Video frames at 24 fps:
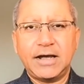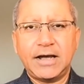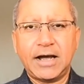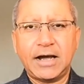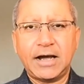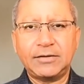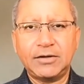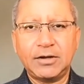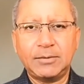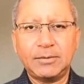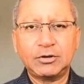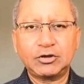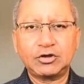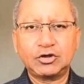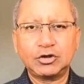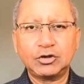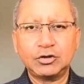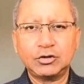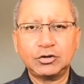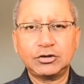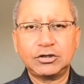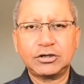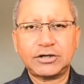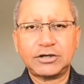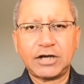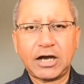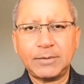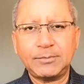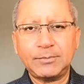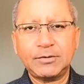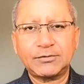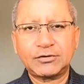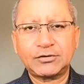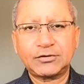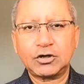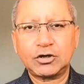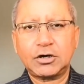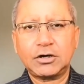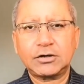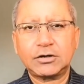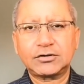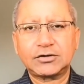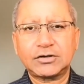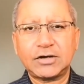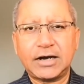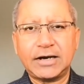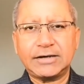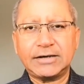And number two, the type of
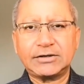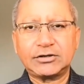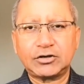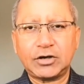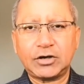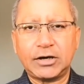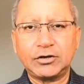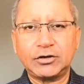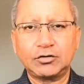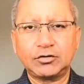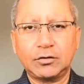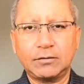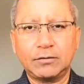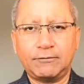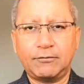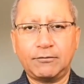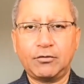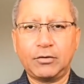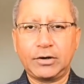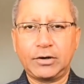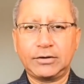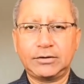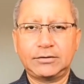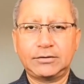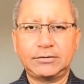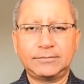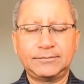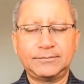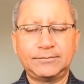stocks I try to avoid.